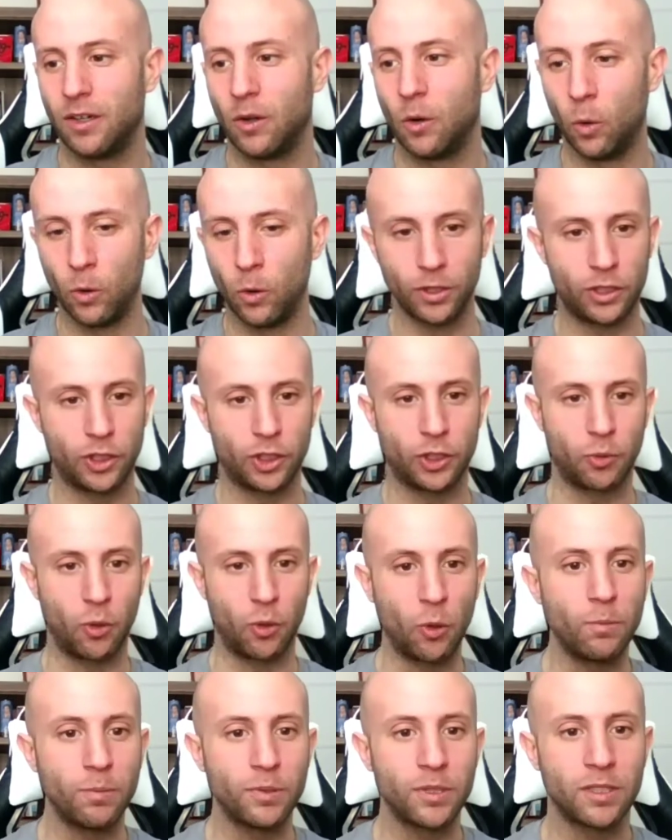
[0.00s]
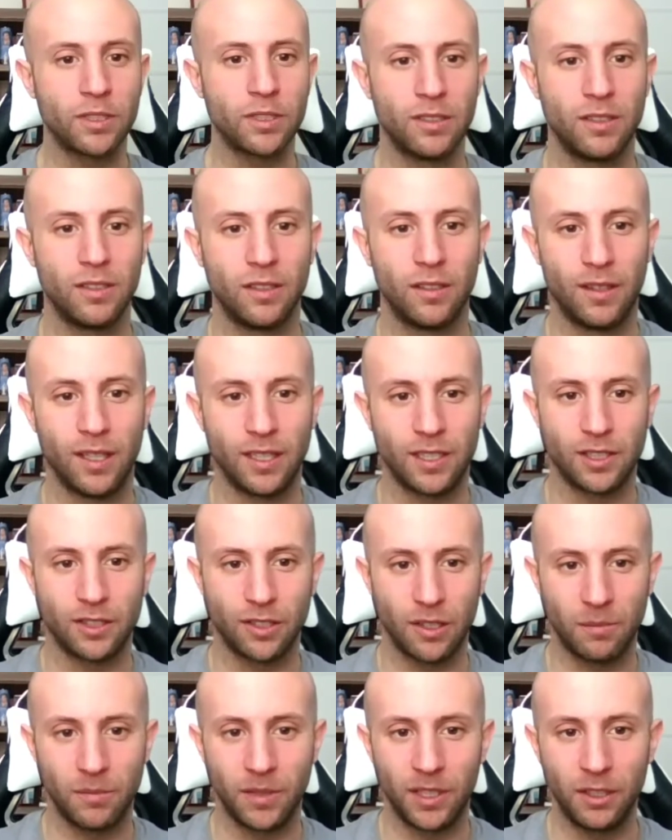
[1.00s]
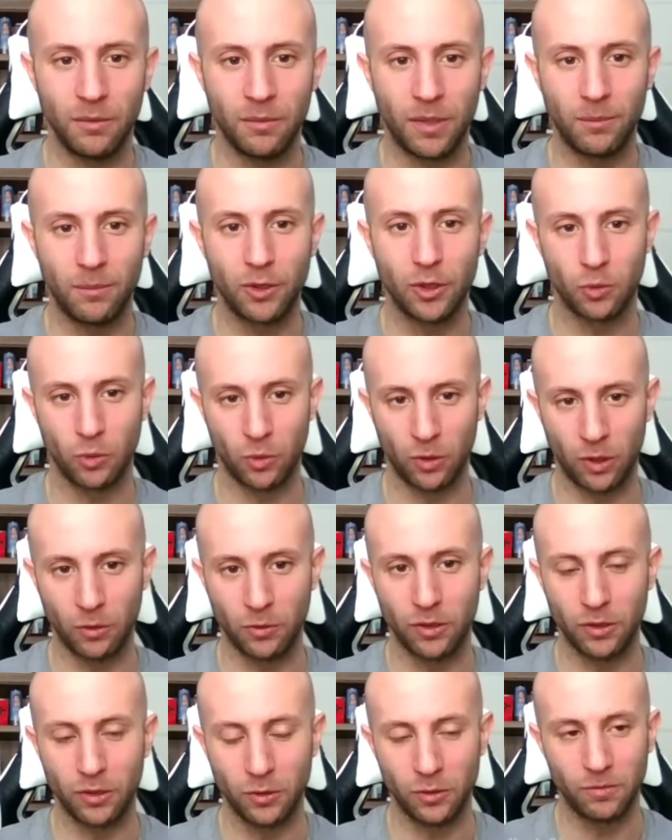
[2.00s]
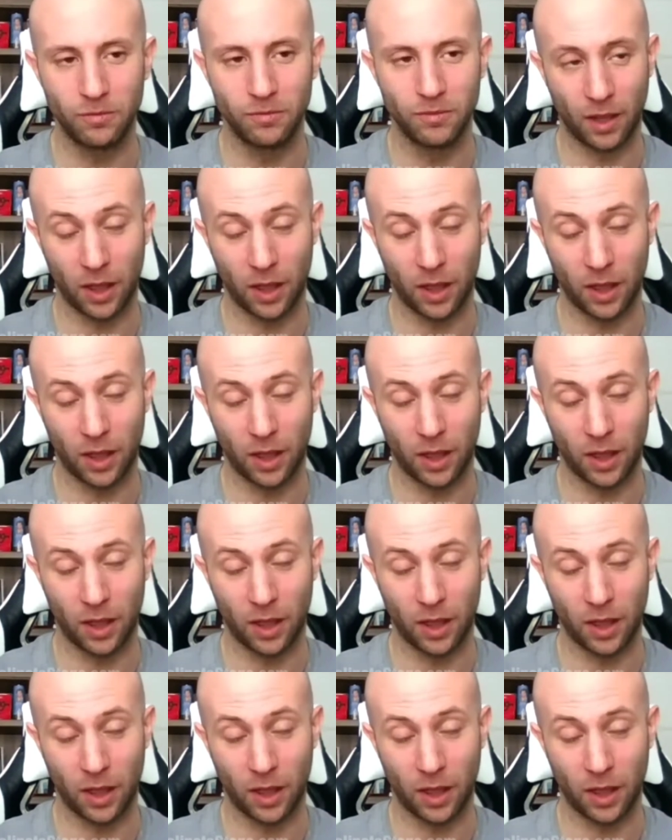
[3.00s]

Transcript: old tropes that some media members will go to.